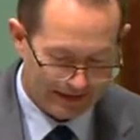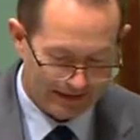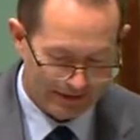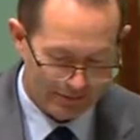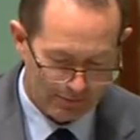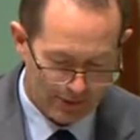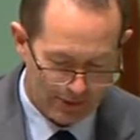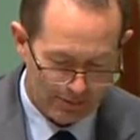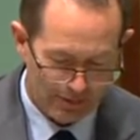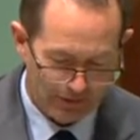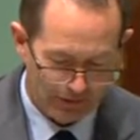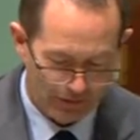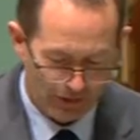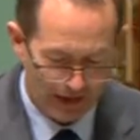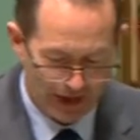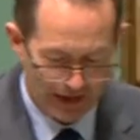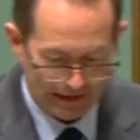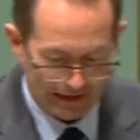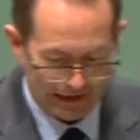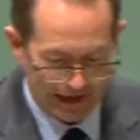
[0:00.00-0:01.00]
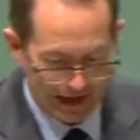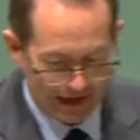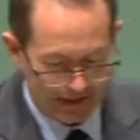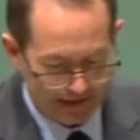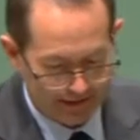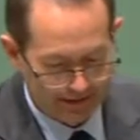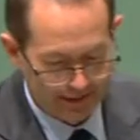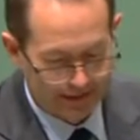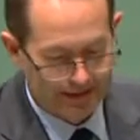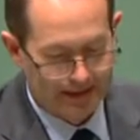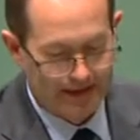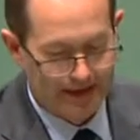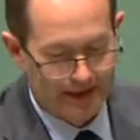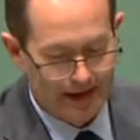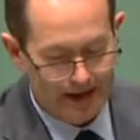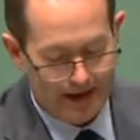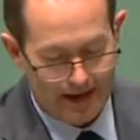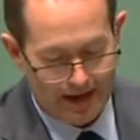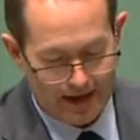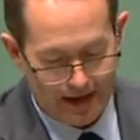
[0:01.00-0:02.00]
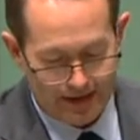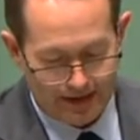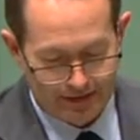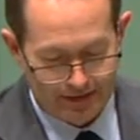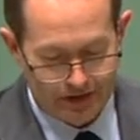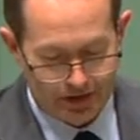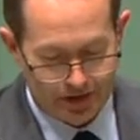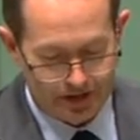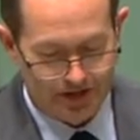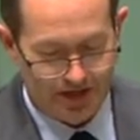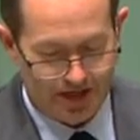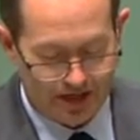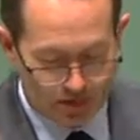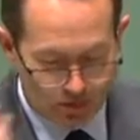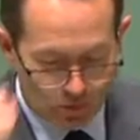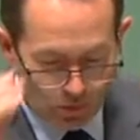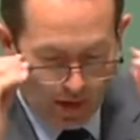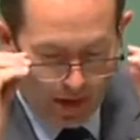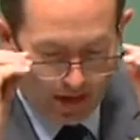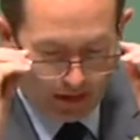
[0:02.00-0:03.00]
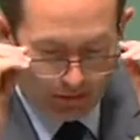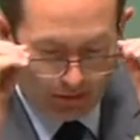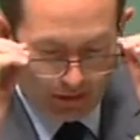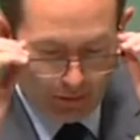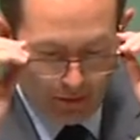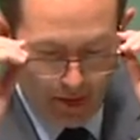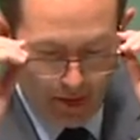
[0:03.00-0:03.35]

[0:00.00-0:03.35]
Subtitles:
that the member for Adelaide, just as one of the